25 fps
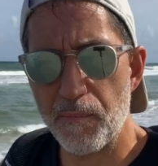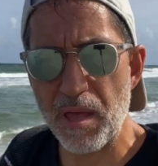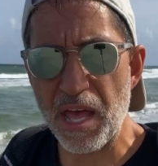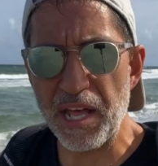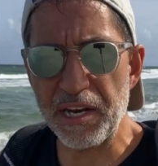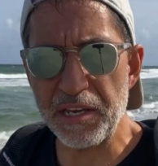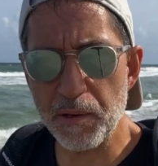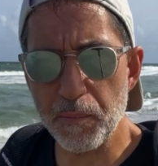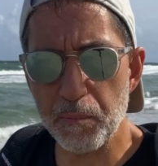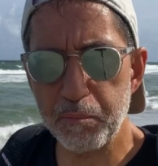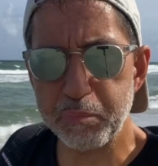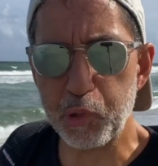
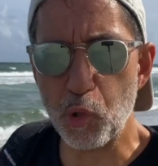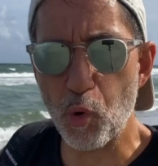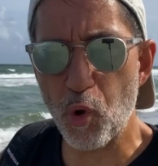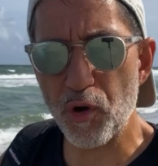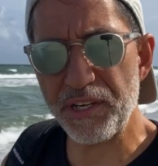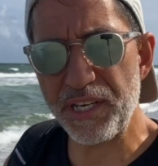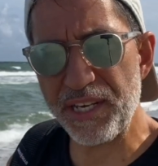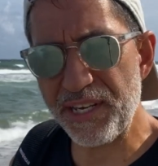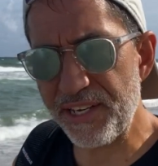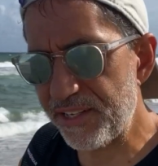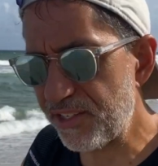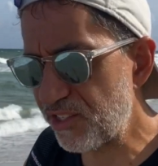many
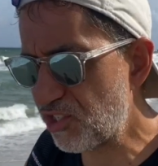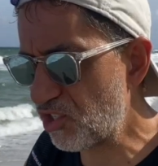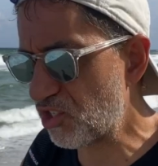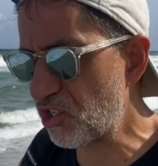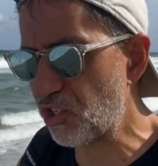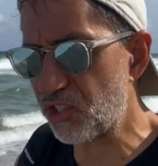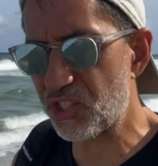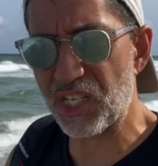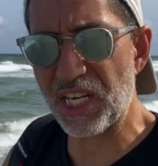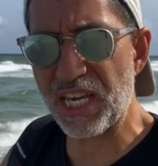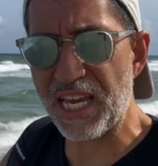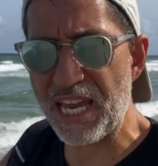employees
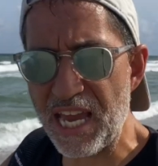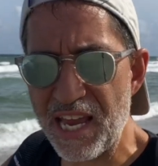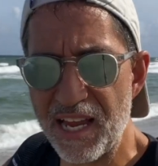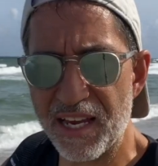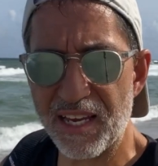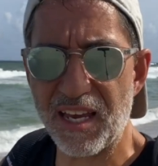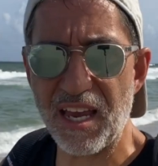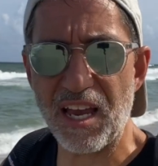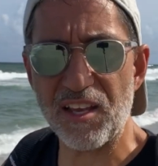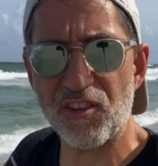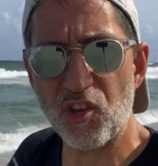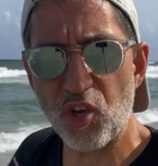just
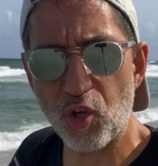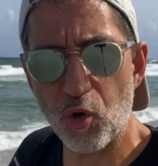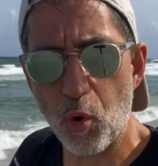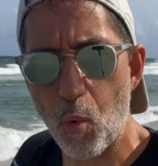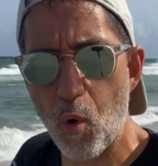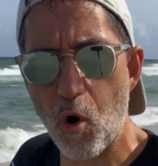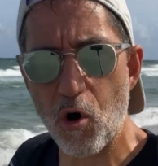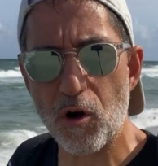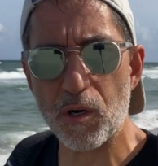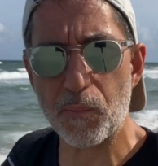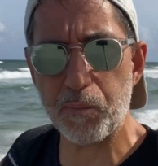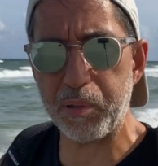can't get to the
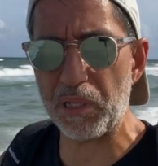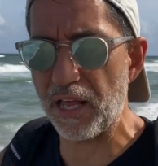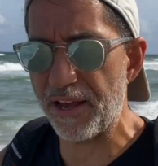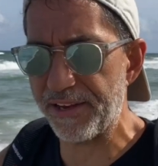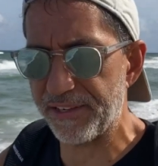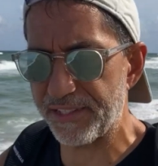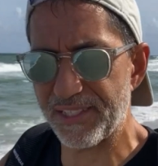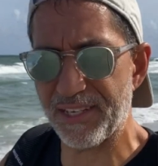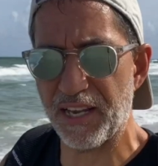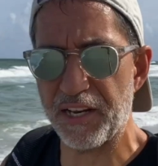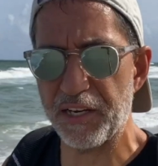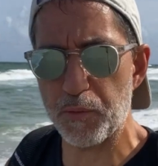
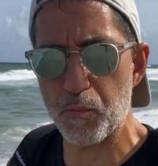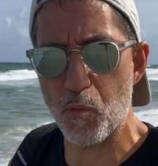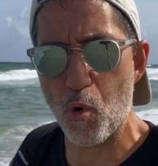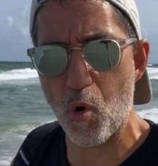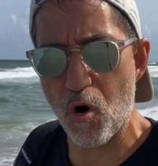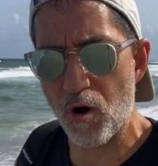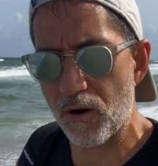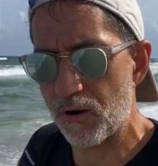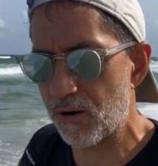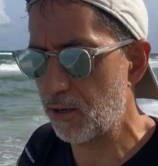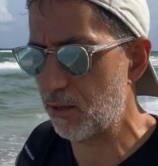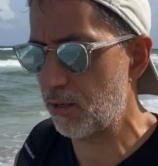workplace
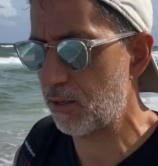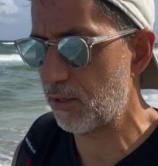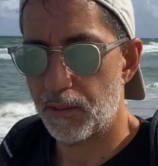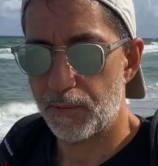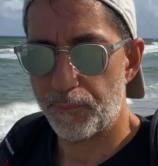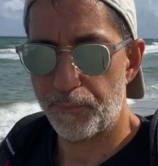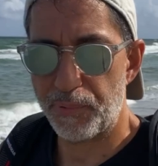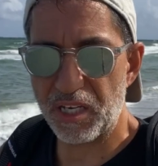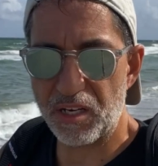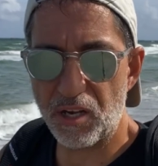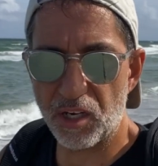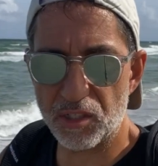anymore.
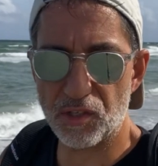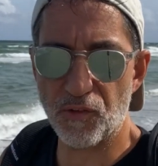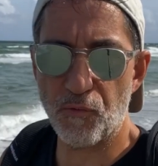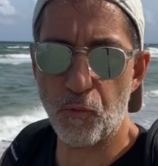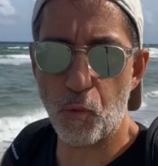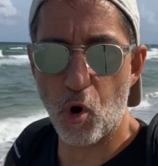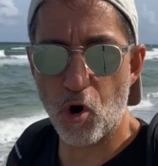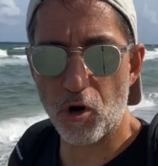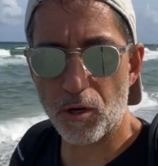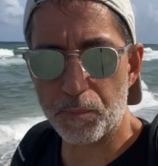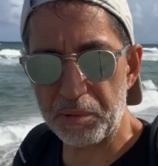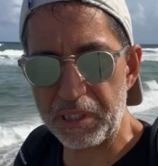Because
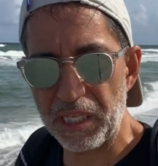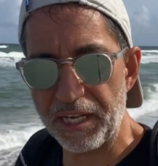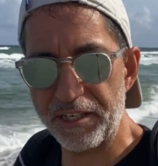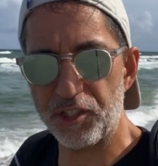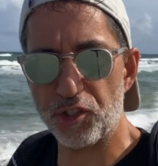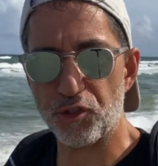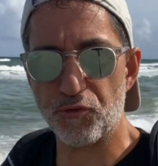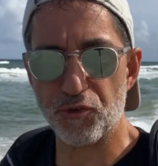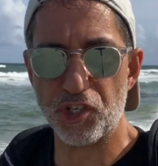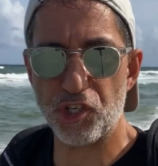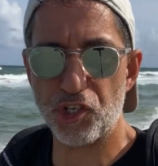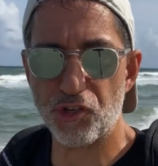of
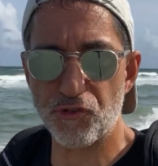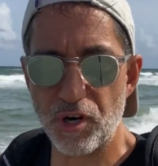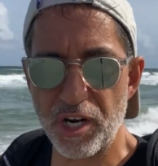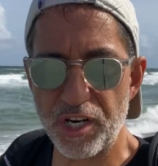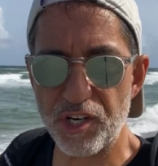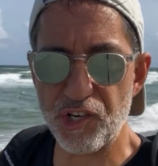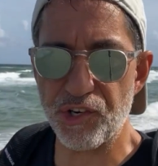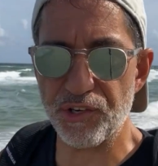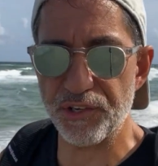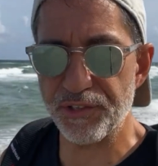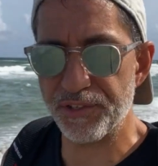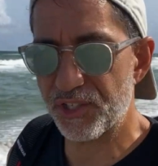workplace
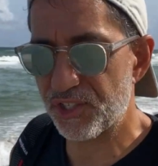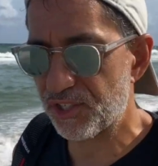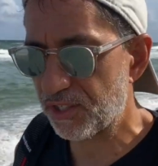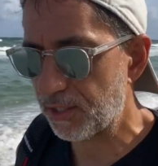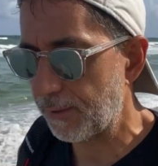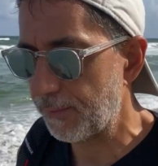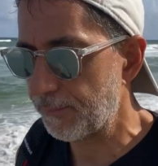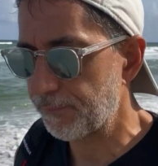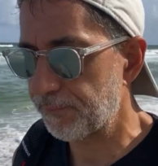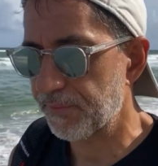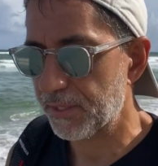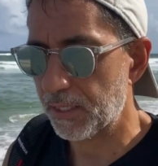
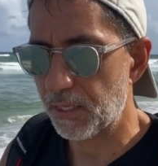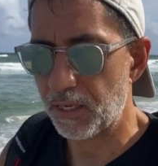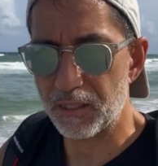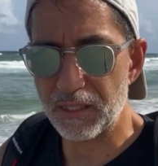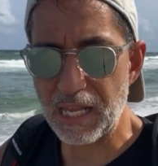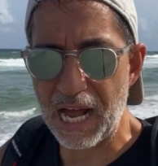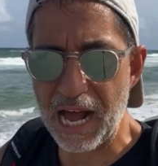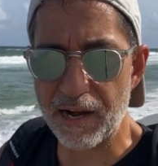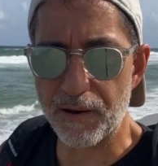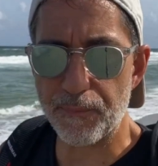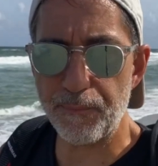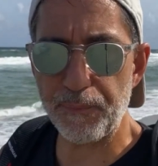restrictions,
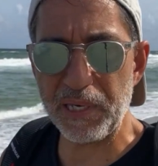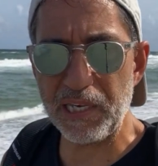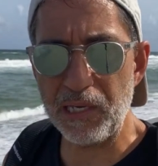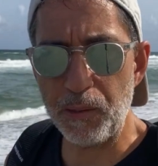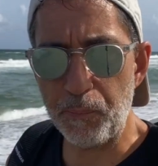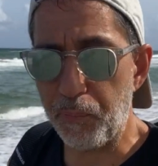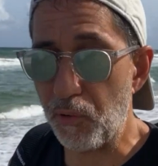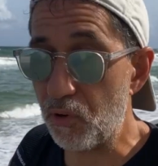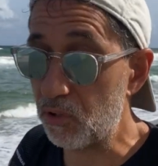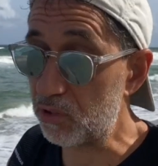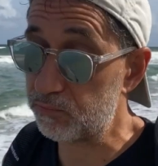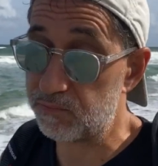a lot of
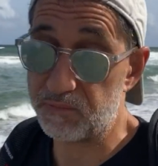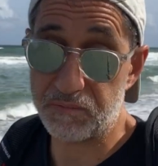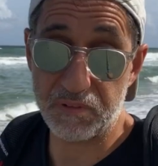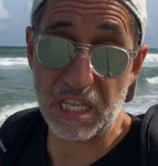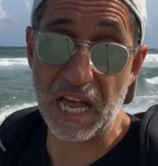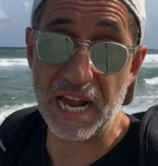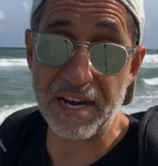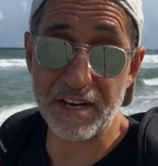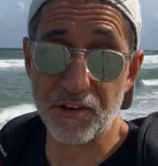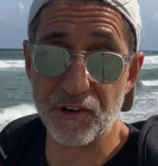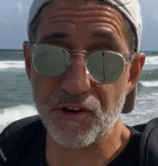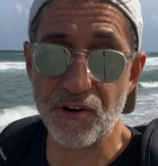people,
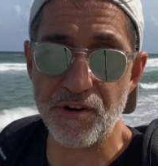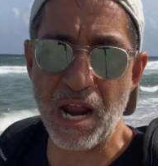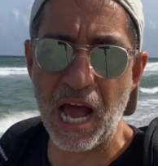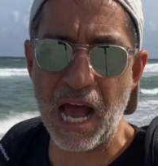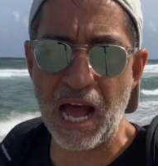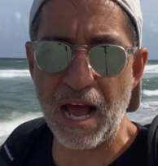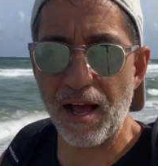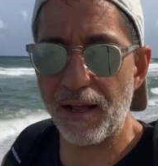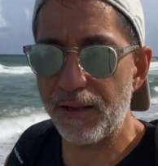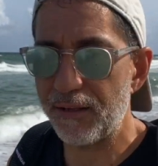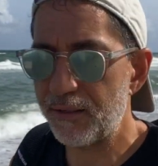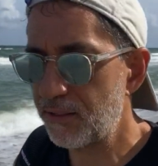like it or
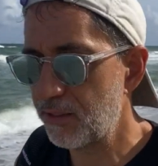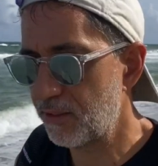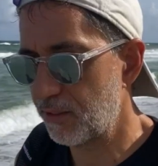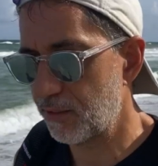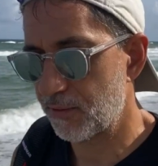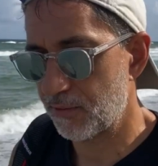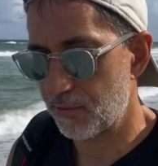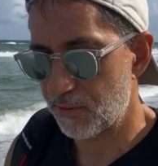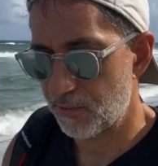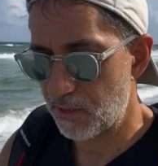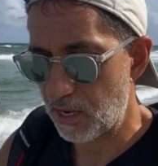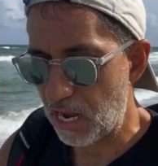not,
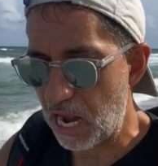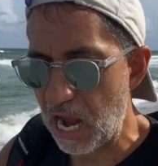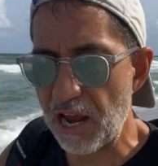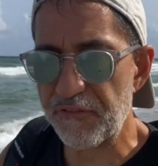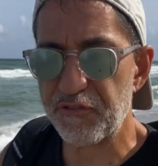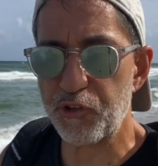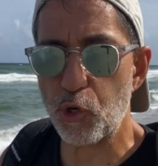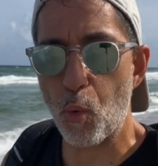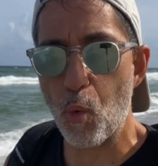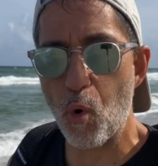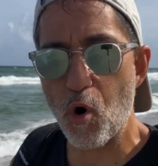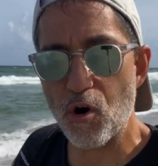
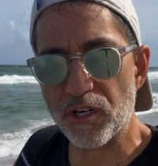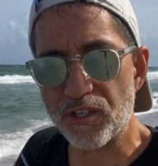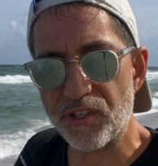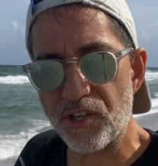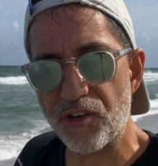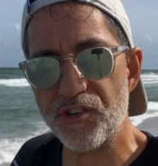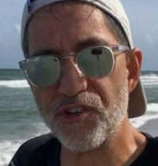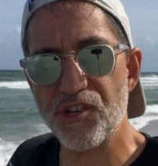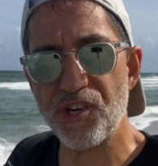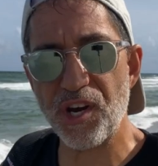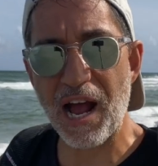have to work their